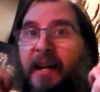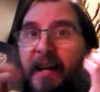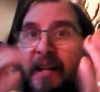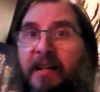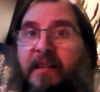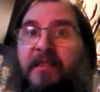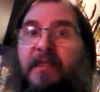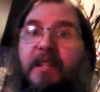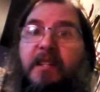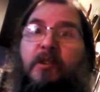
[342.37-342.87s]

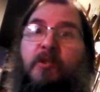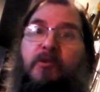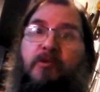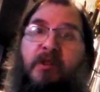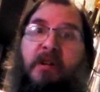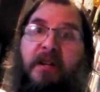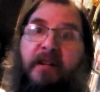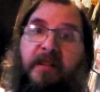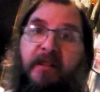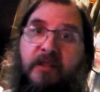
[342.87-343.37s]
anything you're
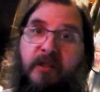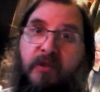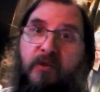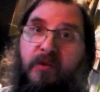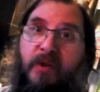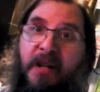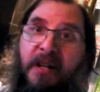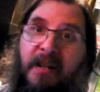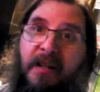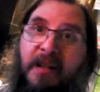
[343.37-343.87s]
trying to
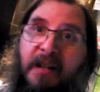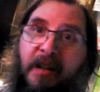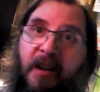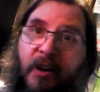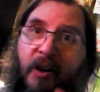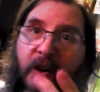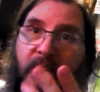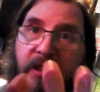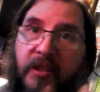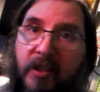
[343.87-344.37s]
do
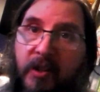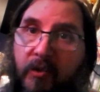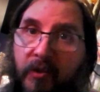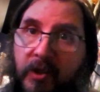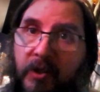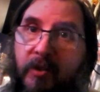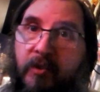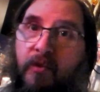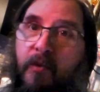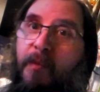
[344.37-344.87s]
on
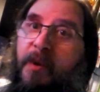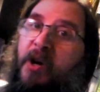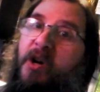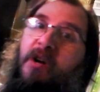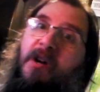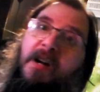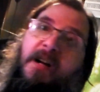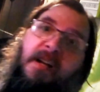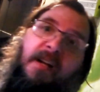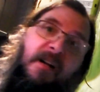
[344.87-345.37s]
YouTube,
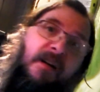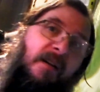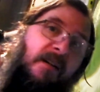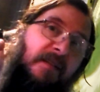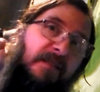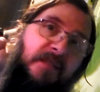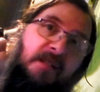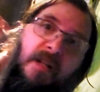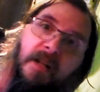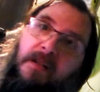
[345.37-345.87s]

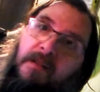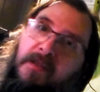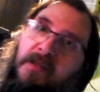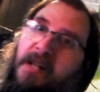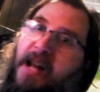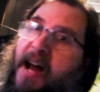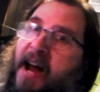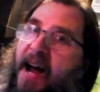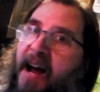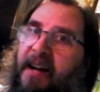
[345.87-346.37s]

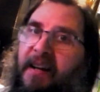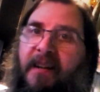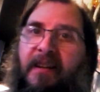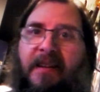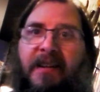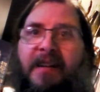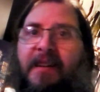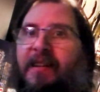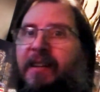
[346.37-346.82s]
TikTok,